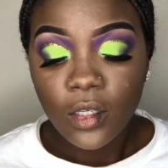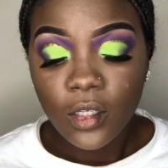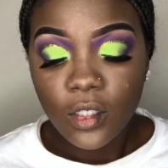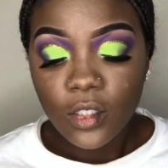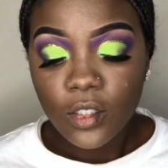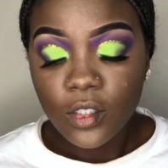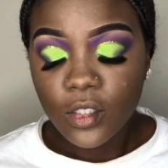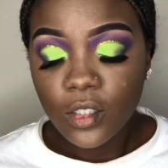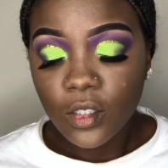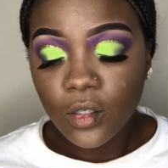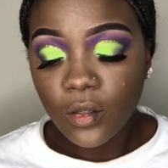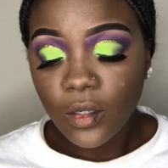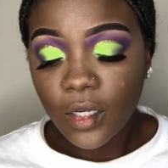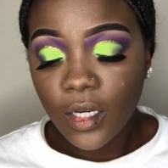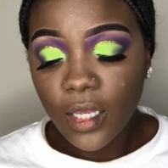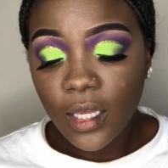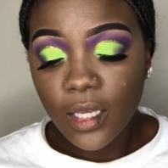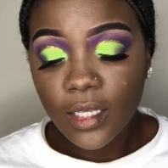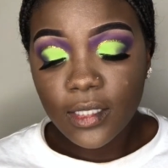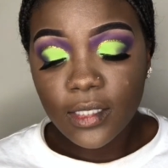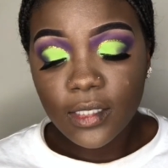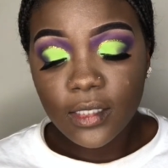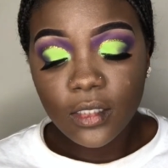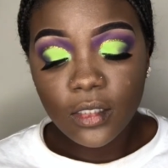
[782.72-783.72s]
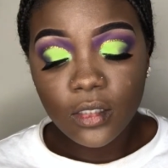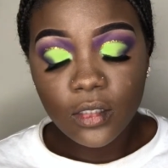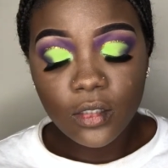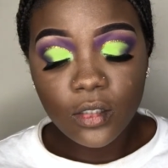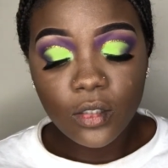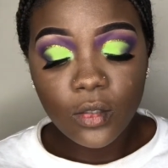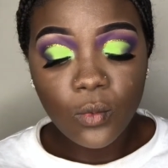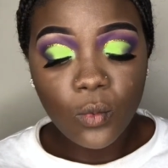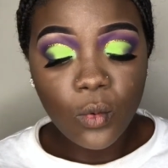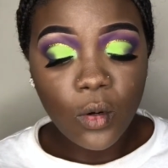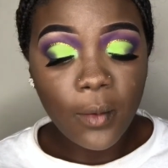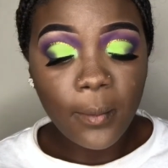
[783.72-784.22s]
So next,
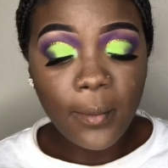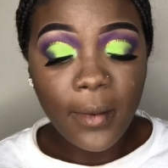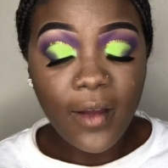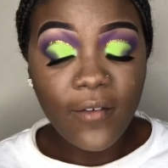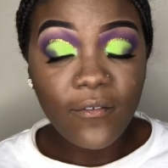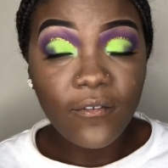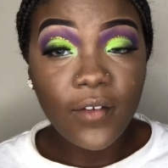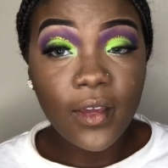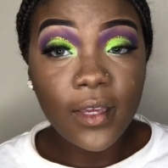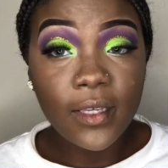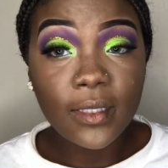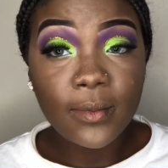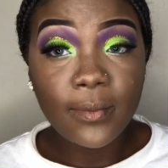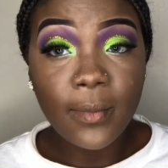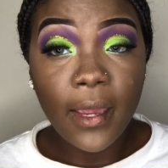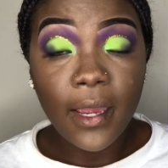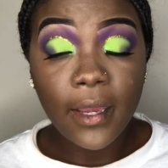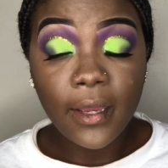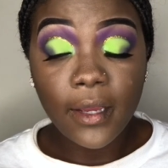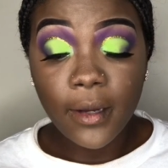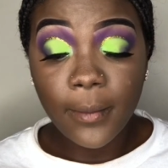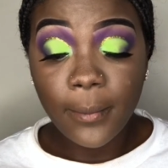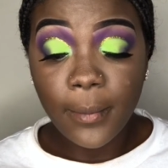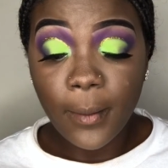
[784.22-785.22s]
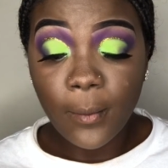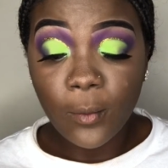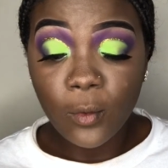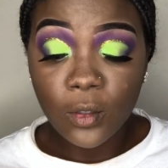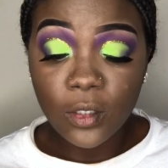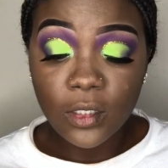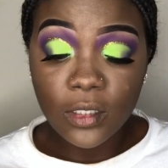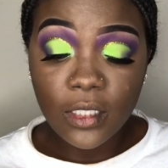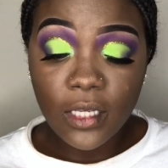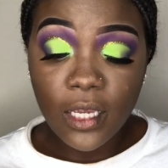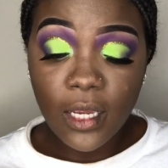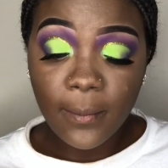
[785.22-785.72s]
to warm my face back up, I'm
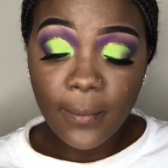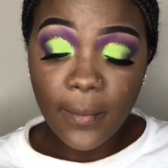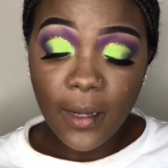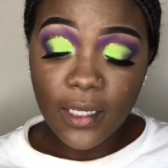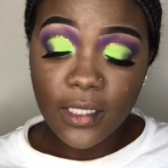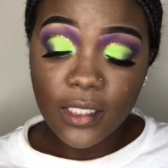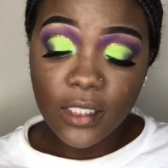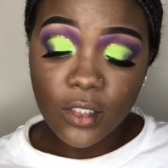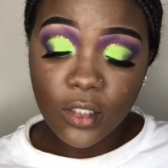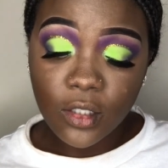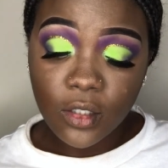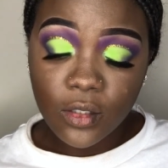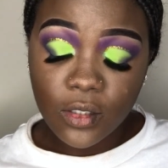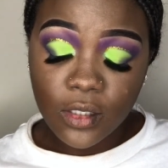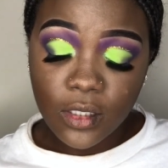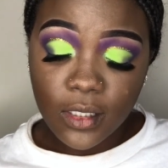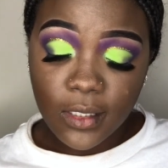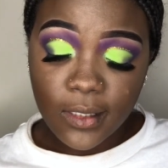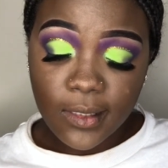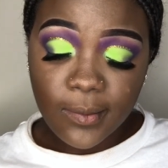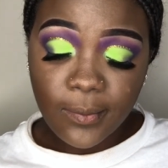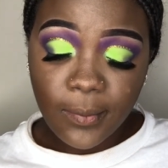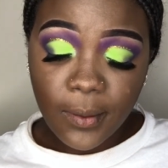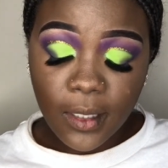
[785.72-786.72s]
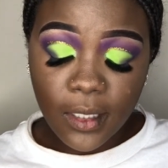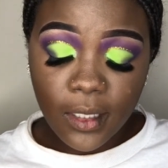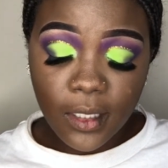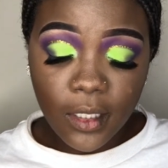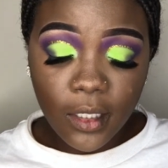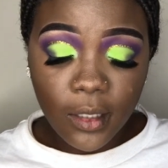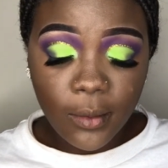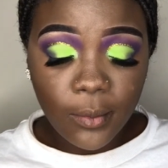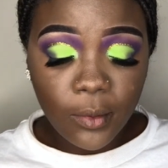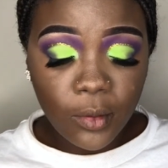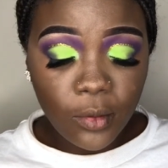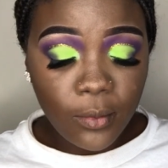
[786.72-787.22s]
going to take my
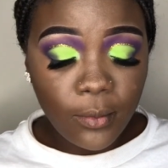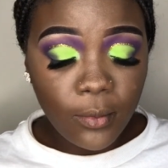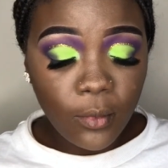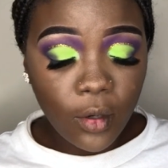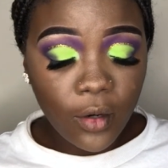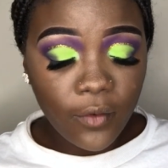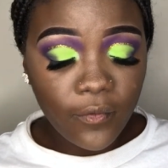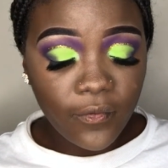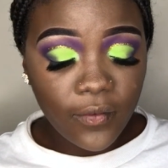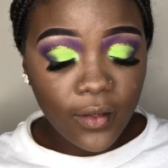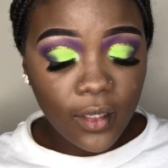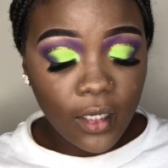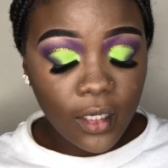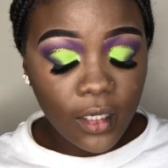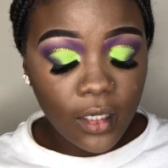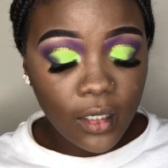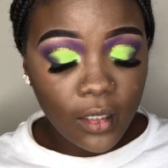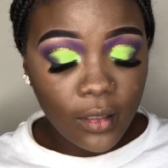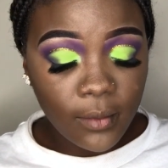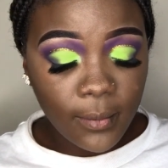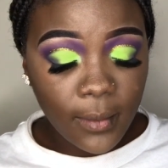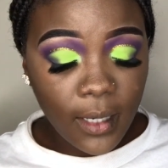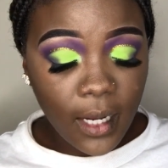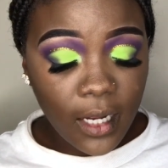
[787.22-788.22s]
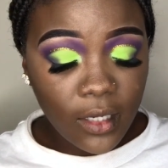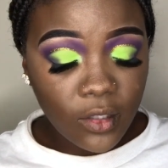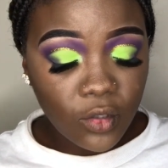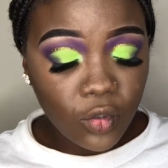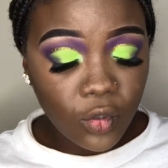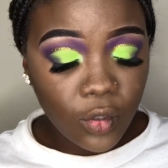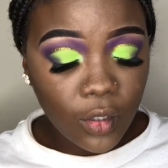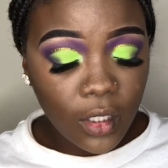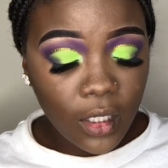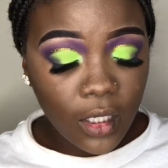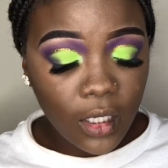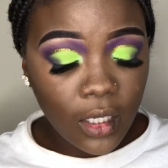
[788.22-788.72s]
06PW Morphe
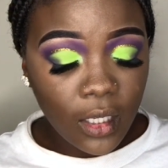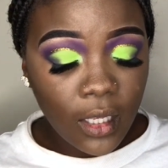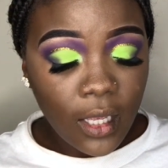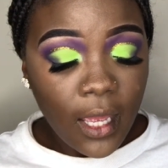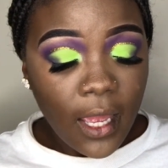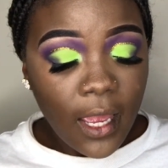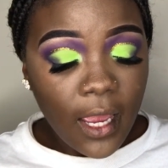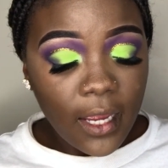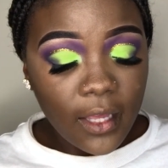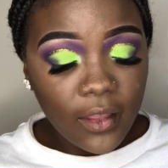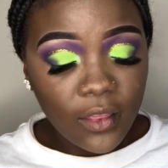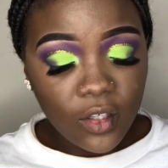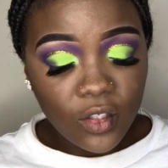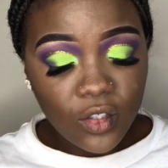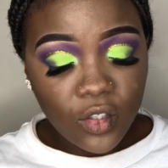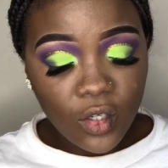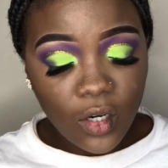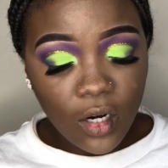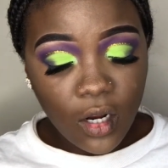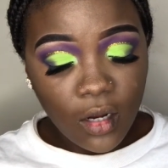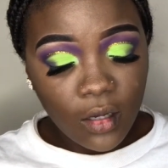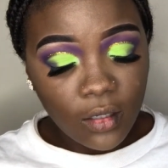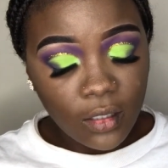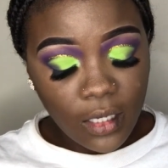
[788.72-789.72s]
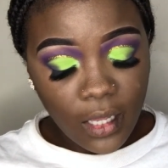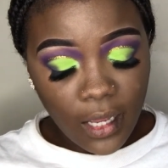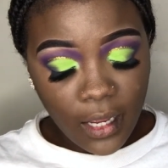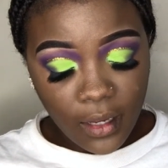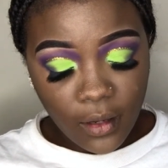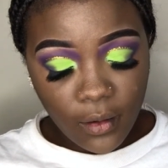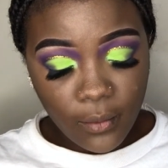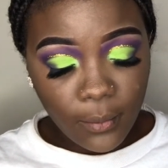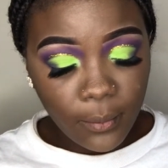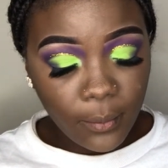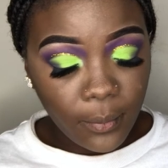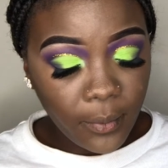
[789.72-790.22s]
contour kit, and these are all like
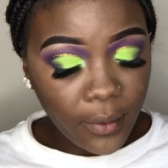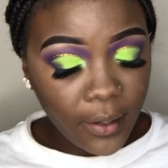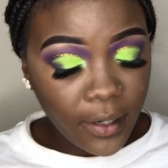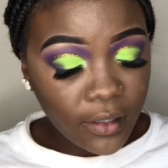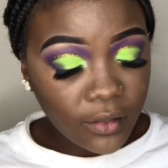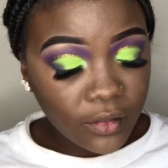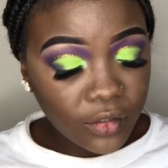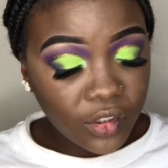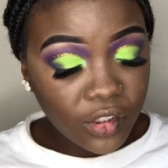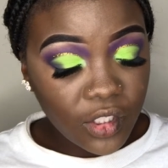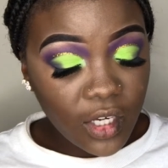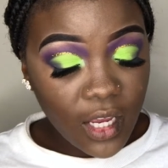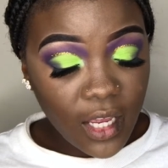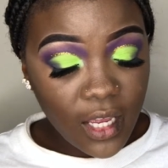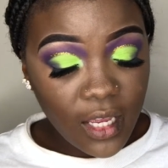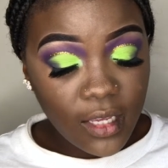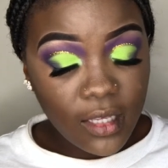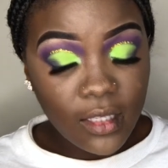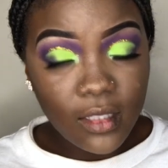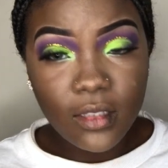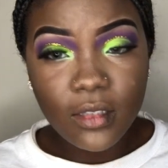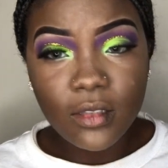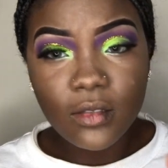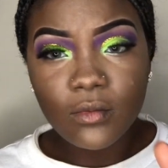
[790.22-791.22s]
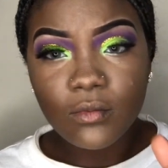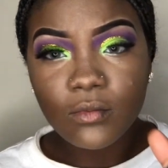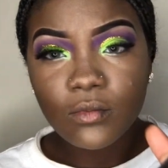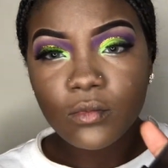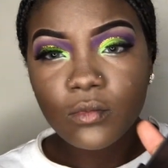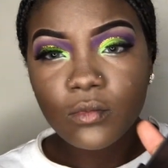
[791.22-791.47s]
brown shades